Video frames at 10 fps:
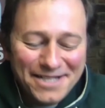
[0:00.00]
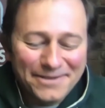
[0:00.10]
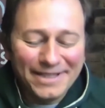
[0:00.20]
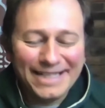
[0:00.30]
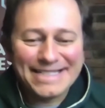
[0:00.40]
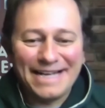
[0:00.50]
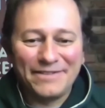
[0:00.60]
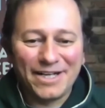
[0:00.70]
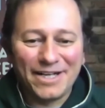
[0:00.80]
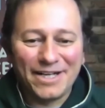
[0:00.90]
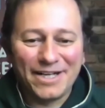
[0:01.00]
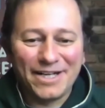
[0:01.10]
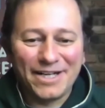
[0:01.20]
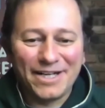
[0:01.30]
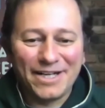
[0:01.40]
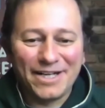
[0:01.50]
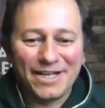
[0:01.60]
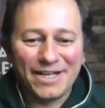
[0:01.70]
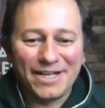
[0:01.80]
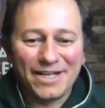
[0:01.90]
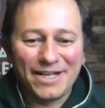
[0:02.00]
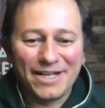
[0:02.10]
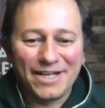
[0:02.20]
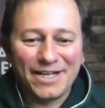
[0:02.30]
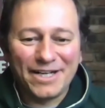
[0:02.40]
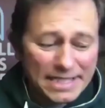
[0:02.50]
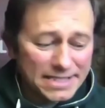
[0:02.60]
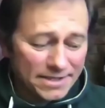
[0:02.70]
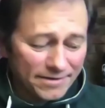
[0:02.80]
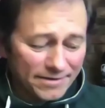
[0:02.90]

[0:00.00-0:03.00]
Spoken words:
Well, let's have a glass on that first wine. A big thank you to your sister,